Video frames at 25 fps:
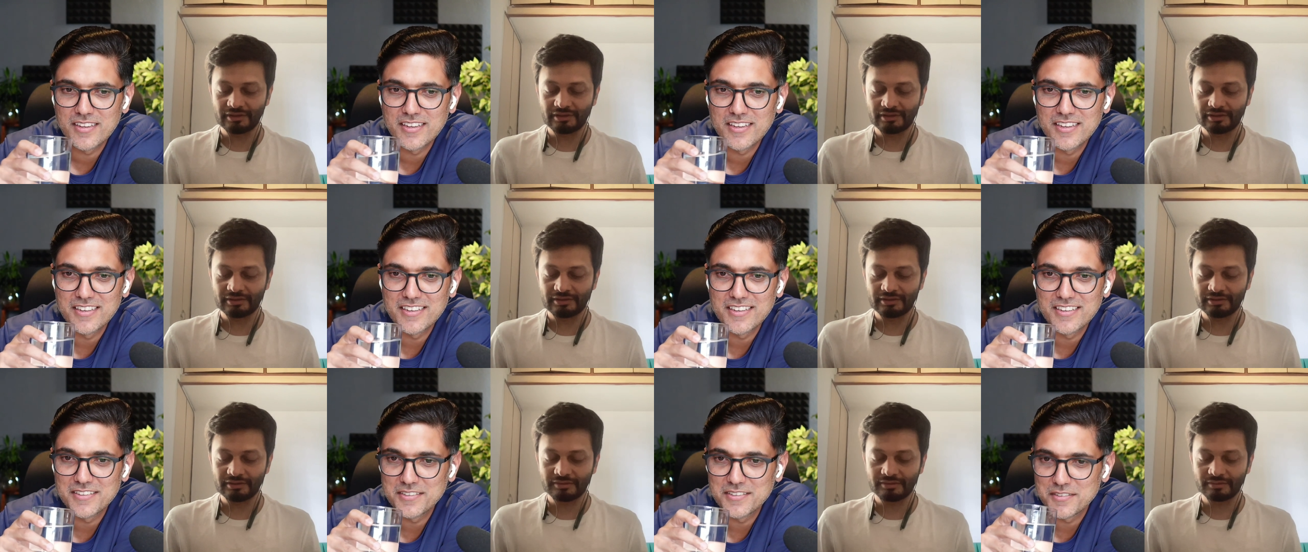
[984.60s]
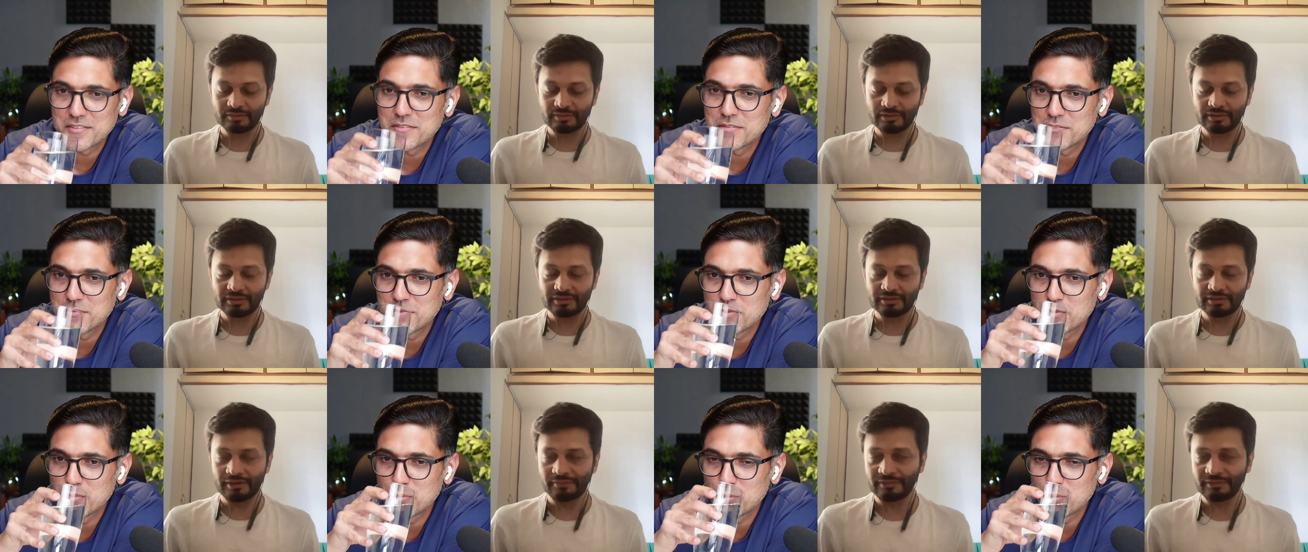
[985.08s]
Speaker 1: uh,
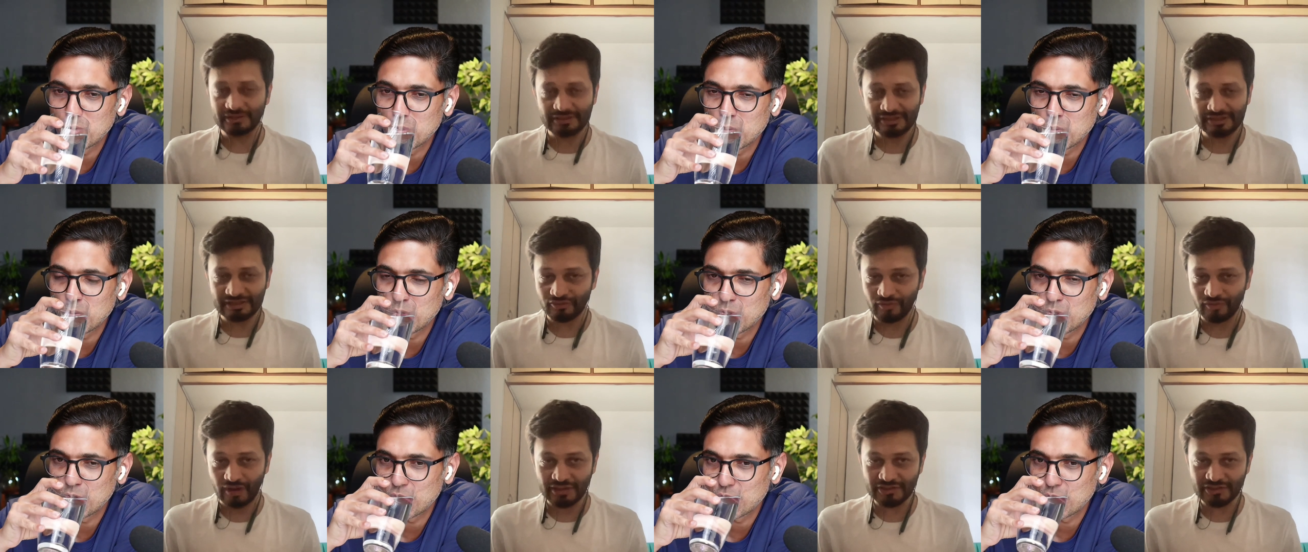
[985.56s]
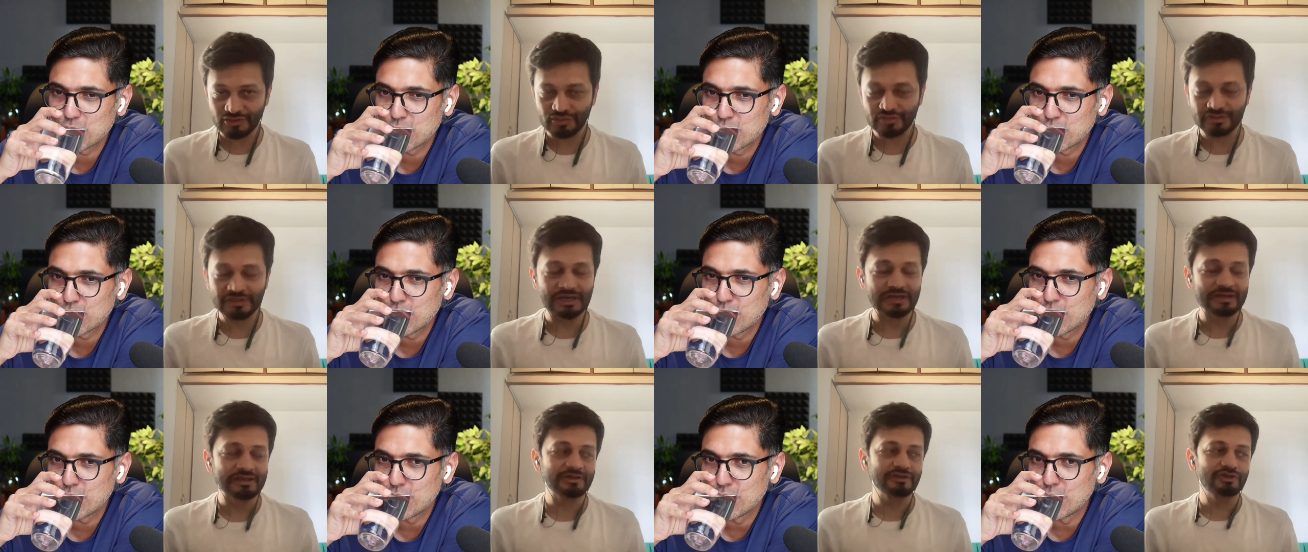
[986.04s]
I mean, the advance was
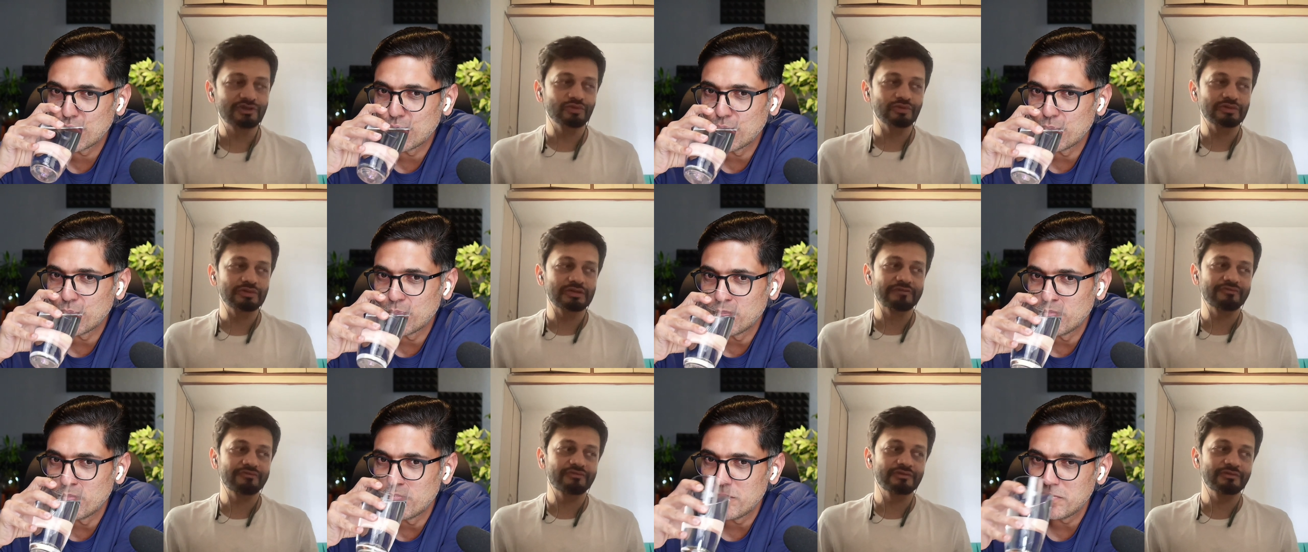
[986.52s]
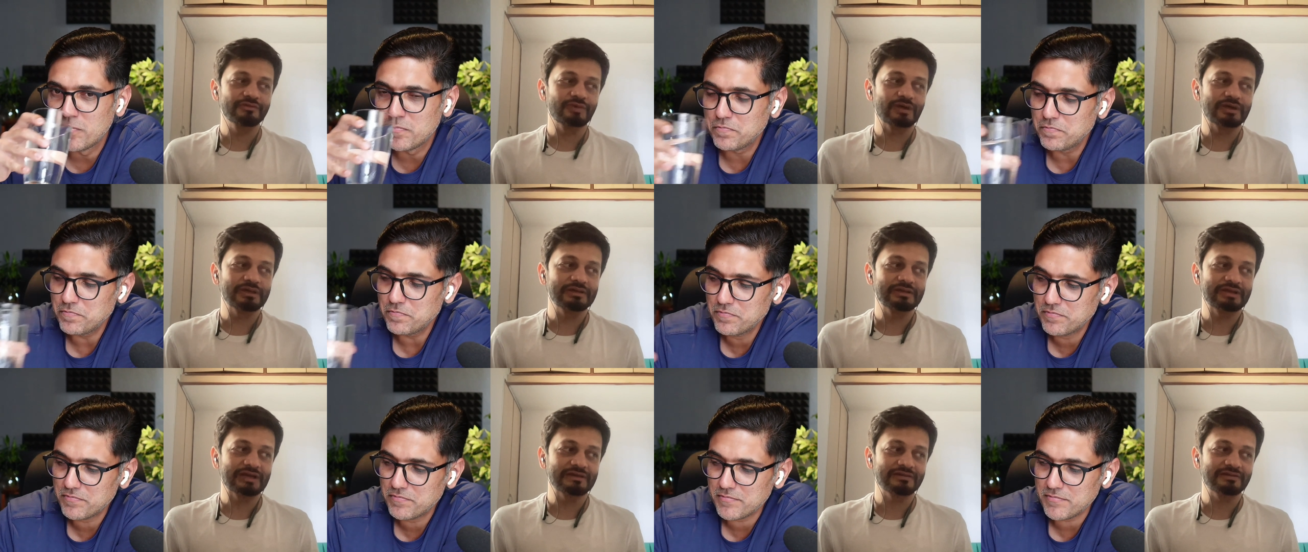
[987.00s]
getting to a level
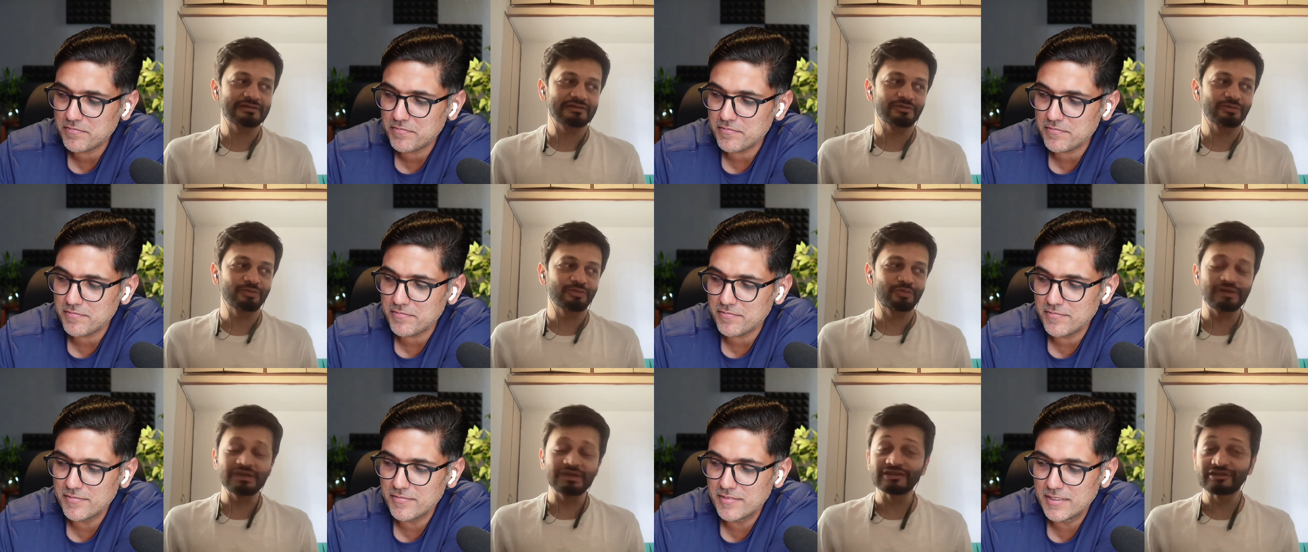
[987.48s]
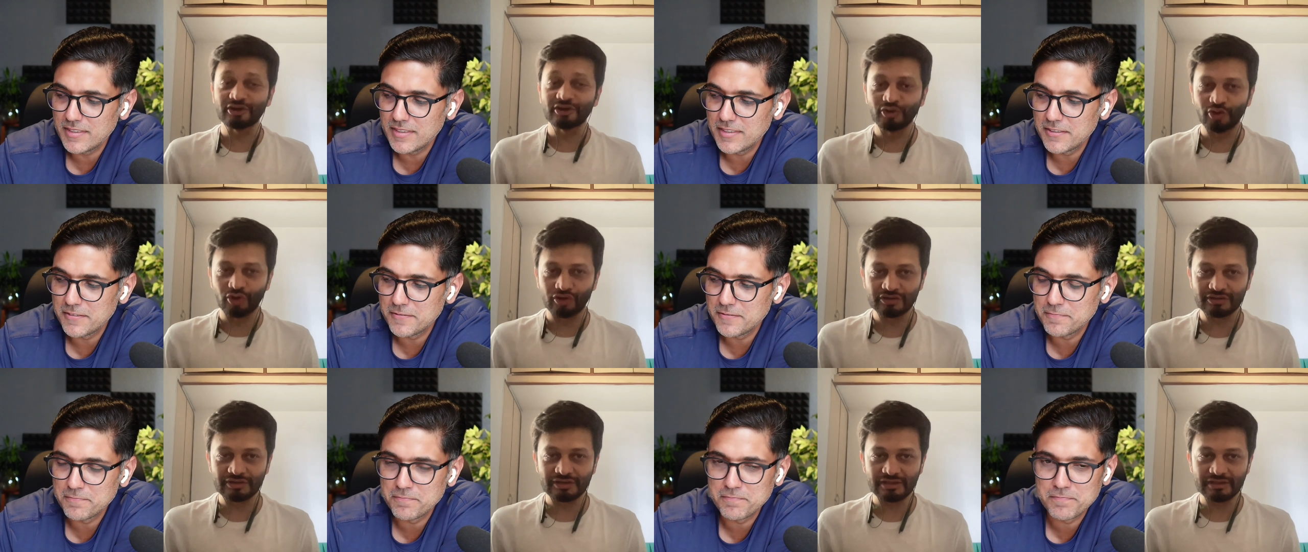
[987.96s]
that, that we did
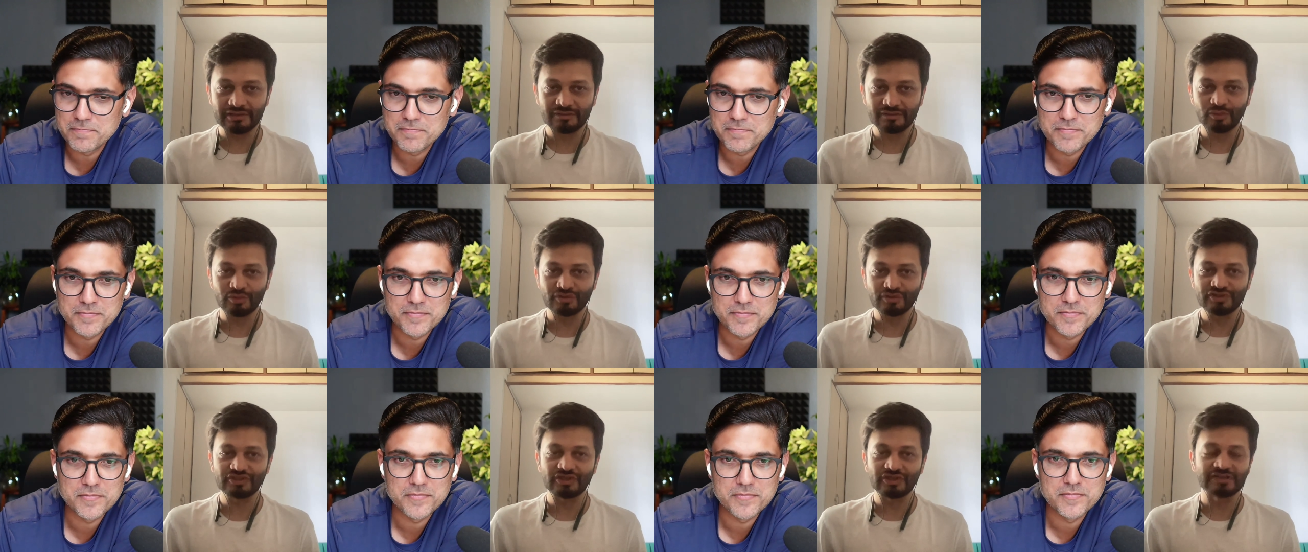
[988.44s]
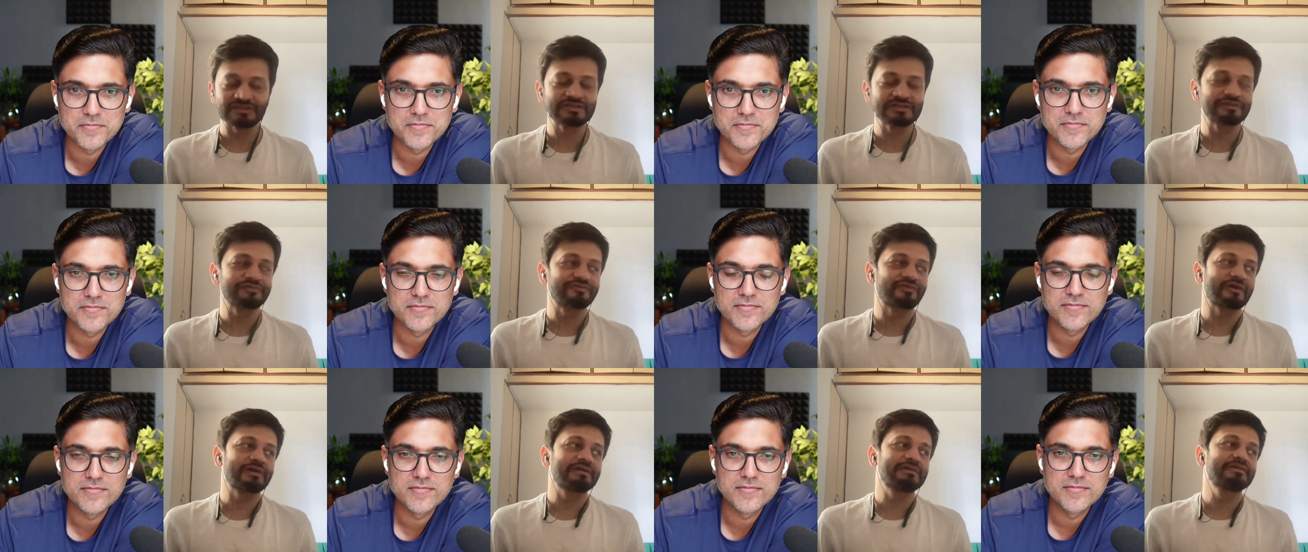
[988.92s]
not think was
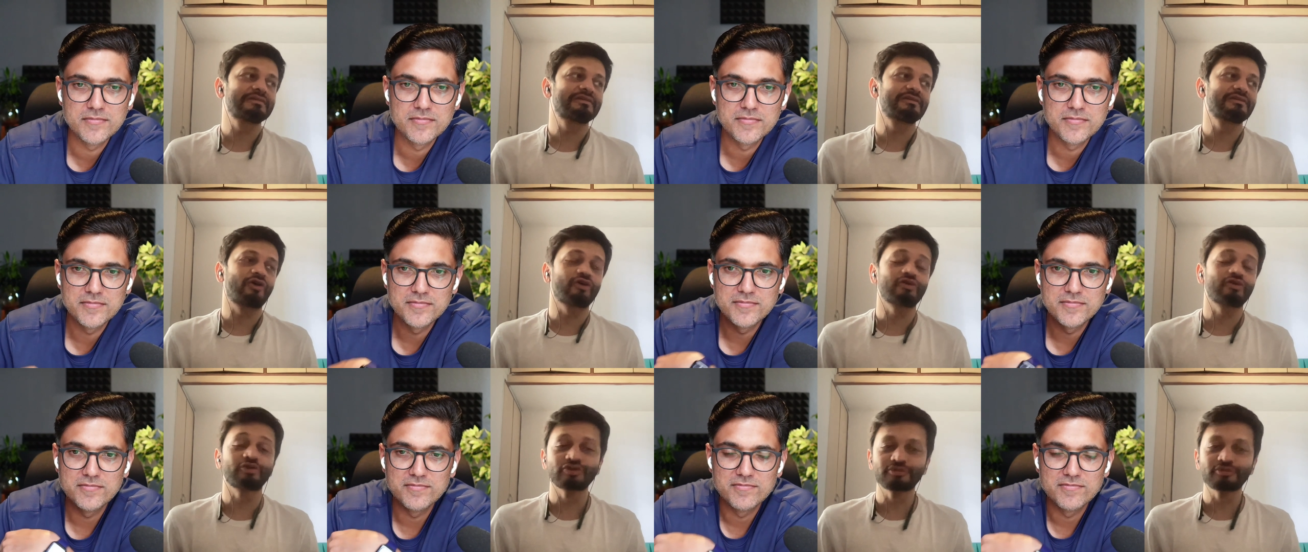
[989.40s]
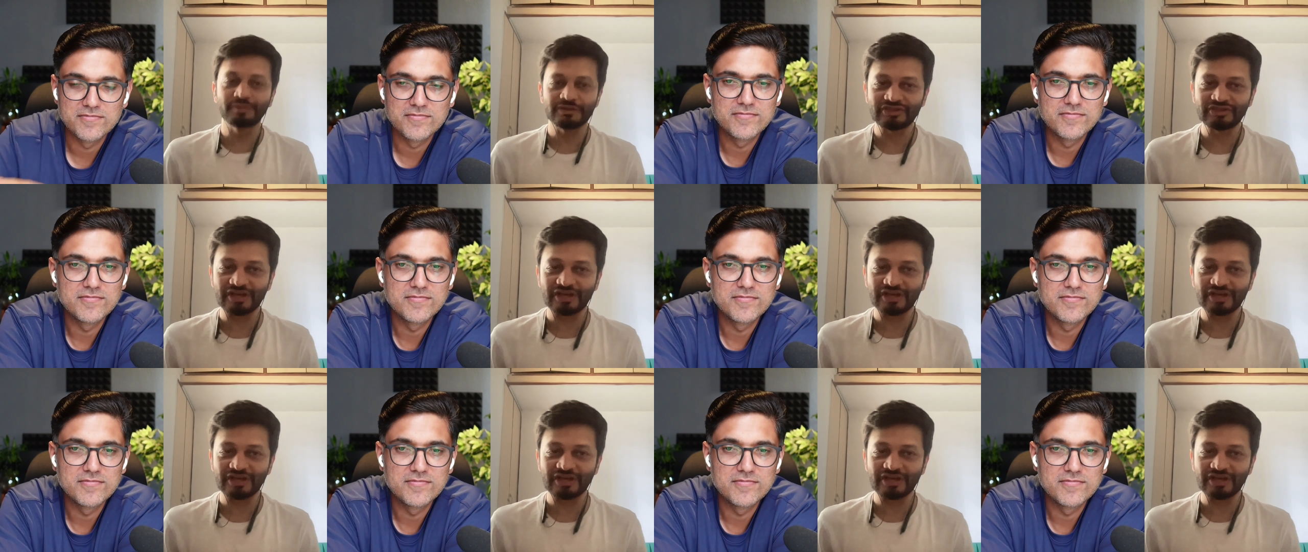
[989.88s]
justified or could be